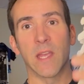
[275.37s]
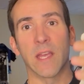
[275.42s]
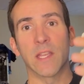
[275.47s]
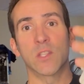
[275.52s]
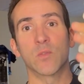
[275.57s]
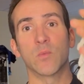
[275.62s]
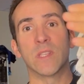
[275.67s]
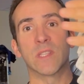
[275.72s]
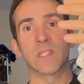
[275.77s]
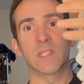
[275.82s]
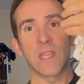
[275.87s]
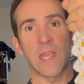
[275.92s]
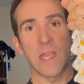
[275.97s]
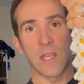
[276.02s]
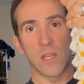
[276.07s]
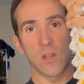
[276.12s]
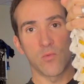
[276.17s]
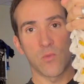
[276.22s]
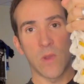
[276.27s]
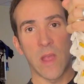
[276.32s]
As we
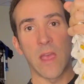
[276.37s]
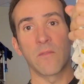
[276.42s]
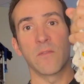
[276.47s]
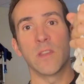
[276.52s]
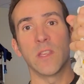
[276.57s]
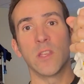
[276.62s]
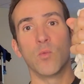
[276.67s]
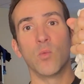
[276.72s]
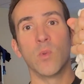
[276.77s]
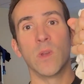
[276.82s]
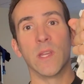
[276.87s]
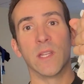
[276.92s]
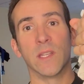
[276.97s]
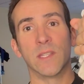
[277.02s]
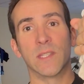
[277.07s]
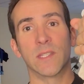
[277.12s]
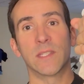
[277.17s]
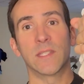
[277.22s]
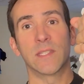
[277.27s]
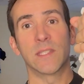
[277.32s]
say, gravity wins